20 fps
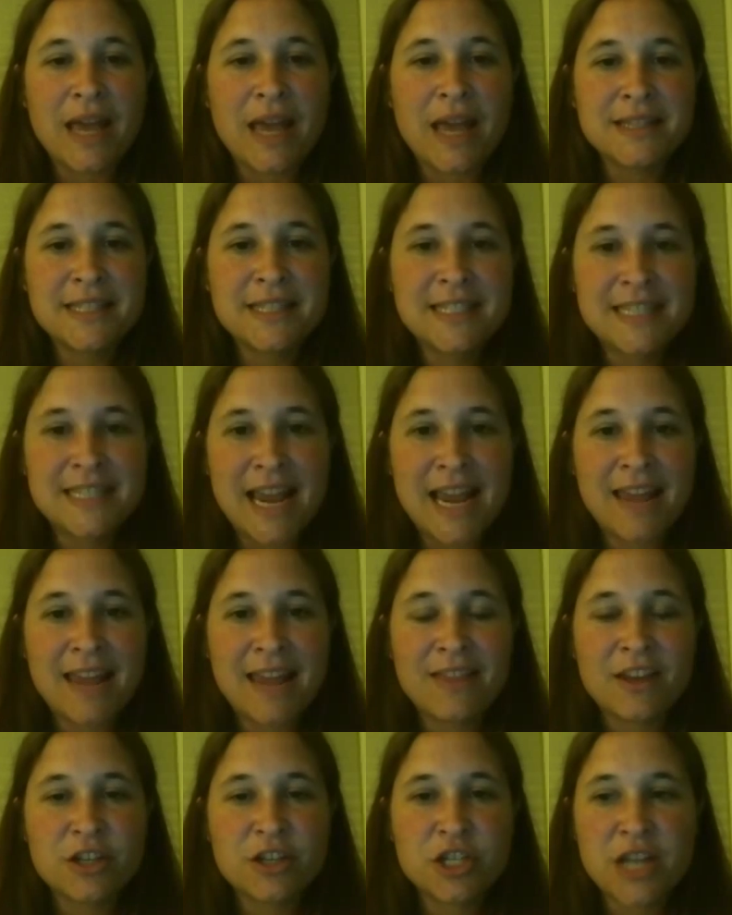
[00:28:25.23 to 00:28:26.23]
can say
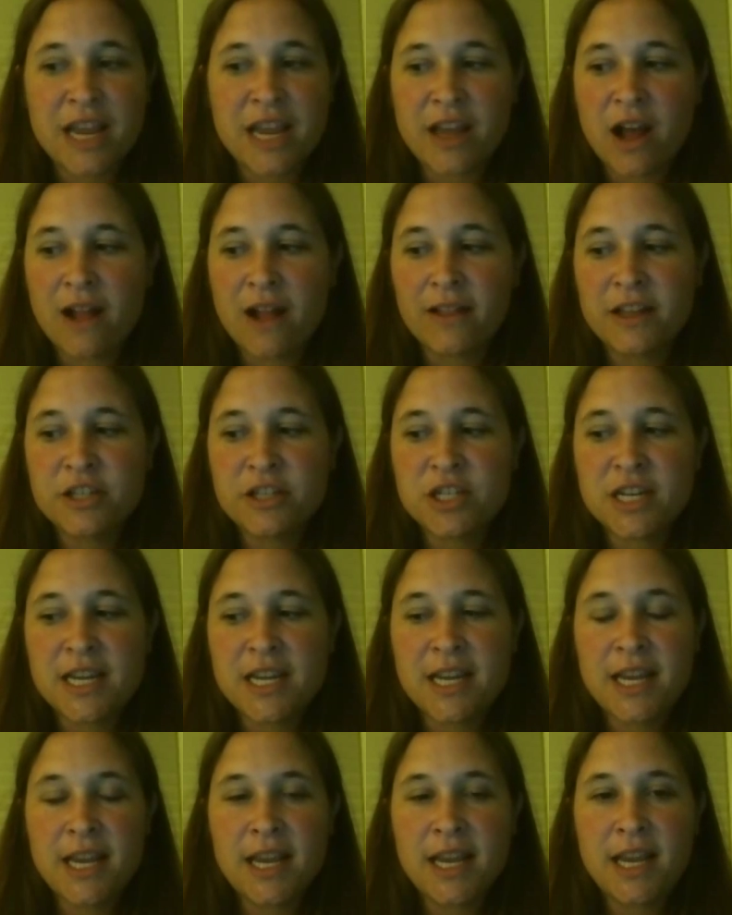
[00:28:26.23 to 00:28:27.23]
that
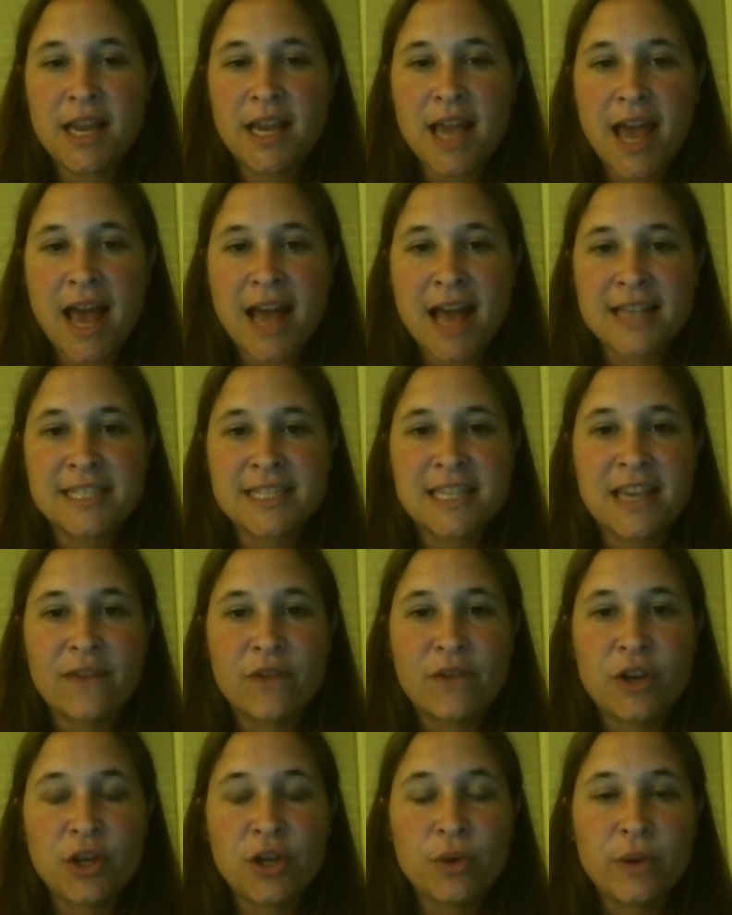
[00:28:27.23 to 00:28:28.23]
Shakeology has
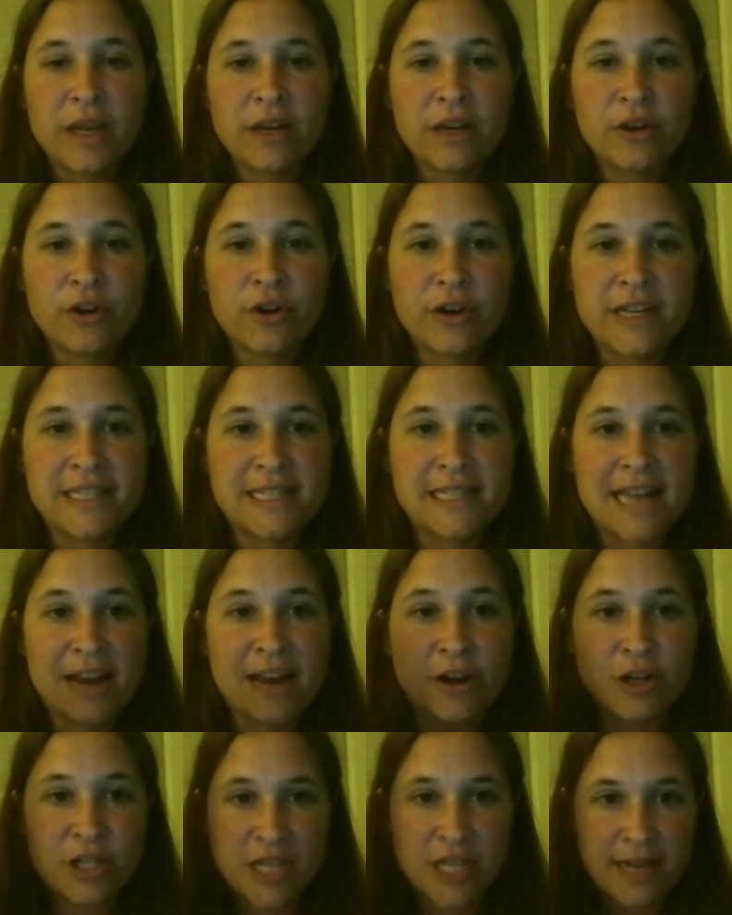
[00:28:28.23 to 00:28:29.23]
given you increased
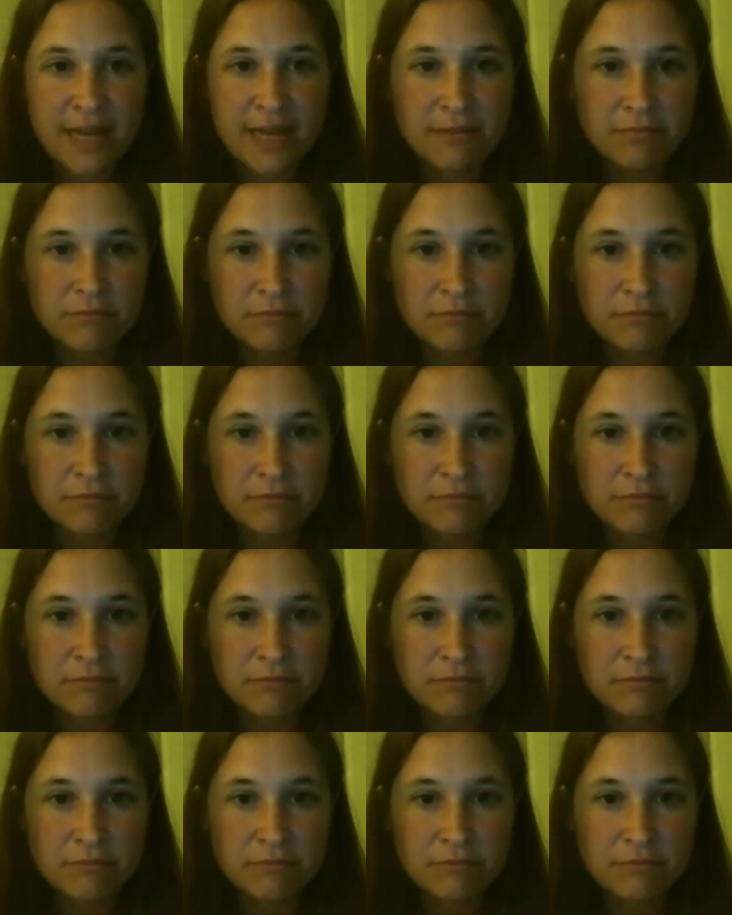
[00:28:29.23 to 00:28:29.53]
energy?